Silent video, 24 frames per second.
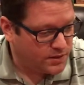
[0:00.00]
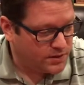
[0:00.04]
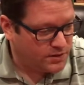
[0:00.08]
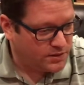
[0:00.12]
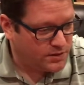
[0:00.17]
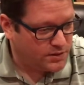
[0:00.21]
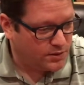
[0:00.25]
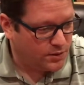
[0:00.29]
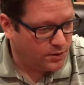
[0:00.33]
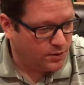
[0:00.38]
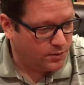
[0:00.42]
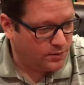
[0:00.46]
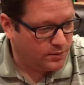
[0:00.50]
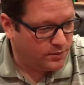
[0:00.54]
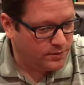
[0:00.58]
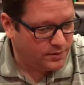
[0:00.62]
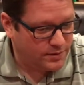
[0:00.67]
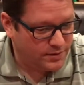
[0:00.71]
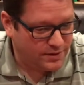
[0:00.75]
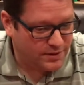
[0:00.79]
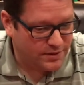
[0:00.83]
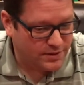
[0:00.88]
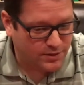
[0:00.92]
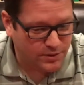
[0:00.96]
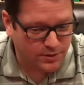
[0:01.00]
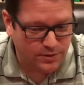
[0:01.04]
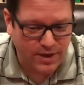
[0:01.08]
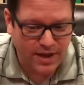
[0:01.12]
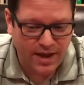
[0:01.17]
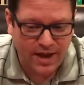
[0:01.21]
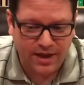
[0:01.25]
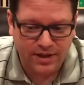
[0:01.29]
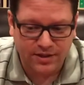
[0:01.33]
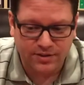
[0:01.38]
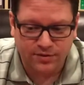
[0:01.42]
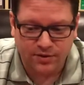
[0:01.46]
So
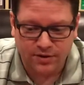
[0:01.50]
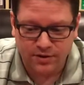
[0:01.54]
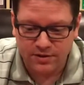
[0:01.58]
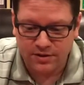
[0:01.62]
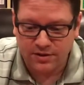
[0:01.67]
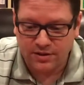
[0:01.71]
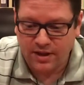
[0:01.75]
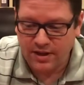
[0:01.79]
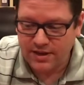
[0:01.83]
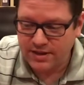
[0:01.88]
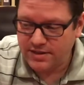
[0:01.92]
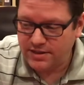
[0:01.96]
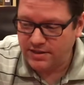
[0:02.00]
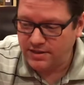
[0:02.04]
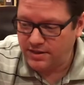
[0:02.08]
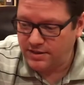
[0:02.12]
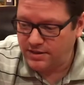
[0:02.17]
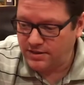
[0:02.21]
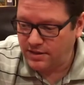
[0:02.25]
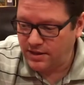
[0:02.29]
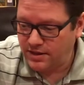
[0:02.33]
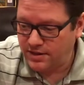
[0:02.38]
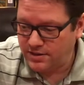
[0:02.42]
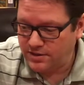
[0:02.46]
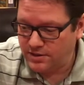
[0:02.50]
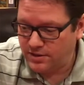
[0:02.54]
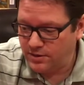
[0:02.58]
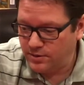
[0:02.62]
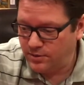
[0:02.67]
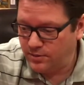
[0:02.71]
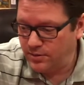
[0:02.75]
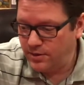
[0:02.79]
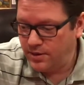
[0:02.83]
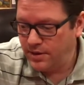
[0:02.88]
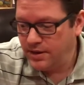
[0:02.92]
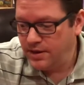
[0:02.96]
yeah, as far as likes and dislikes
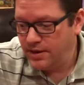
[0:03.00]
go,